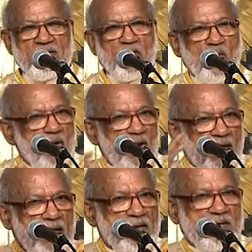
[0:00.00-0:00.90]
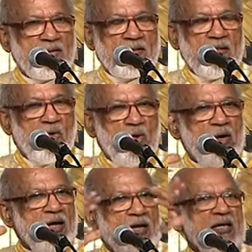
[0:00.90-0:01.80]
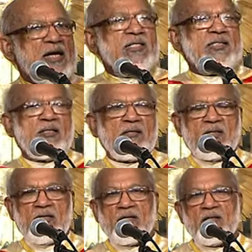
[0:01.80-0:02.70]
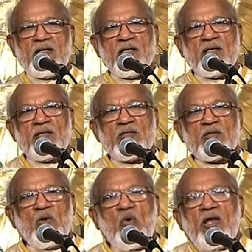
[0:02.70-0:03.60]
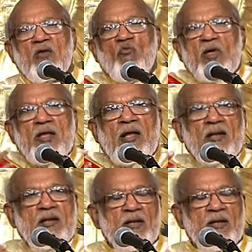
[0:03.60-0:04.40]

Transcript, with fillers: The whole earth, the whole creation is groaning within.